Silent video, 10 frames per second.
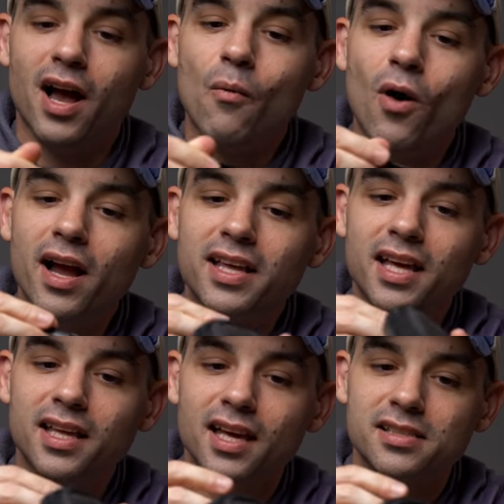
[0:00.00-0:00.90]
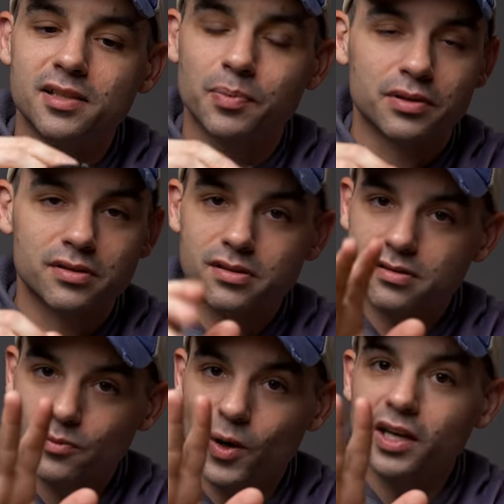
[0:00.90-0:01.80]
not YKK
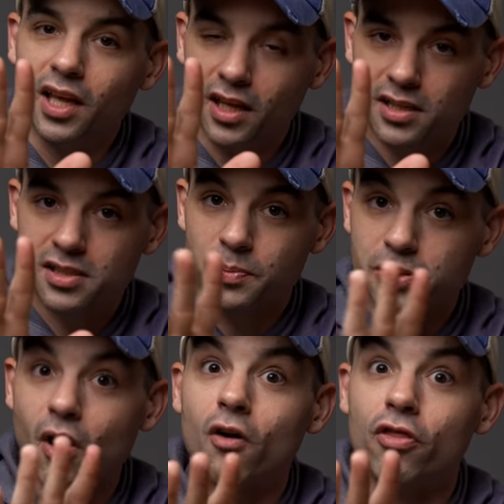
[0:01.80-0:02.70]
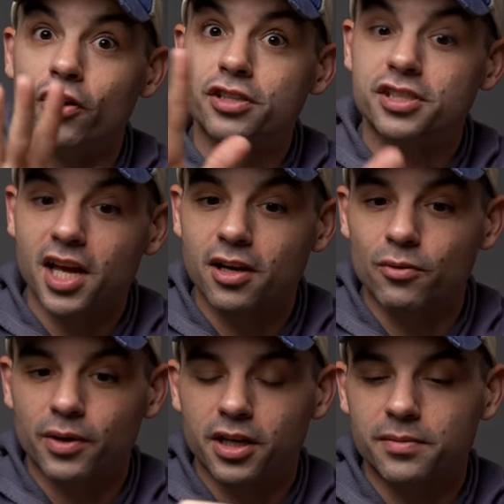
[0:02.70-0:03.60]
zippers. YKK zippers are the standard
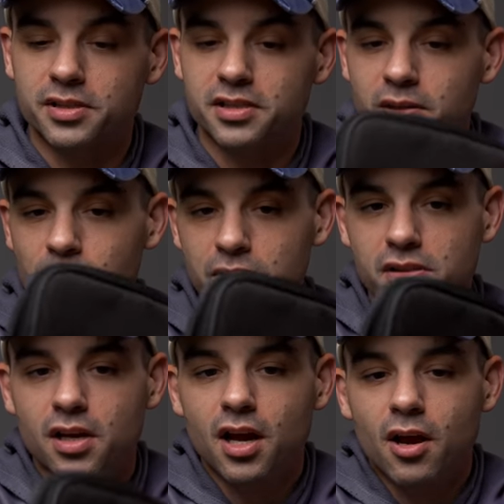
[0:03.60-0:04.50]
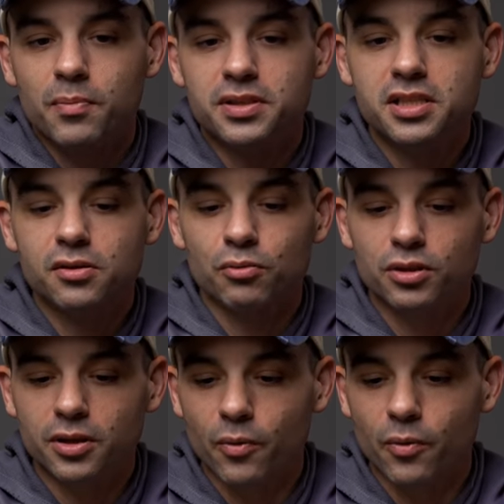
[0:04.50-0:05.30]
when it comes to zippers, but these are really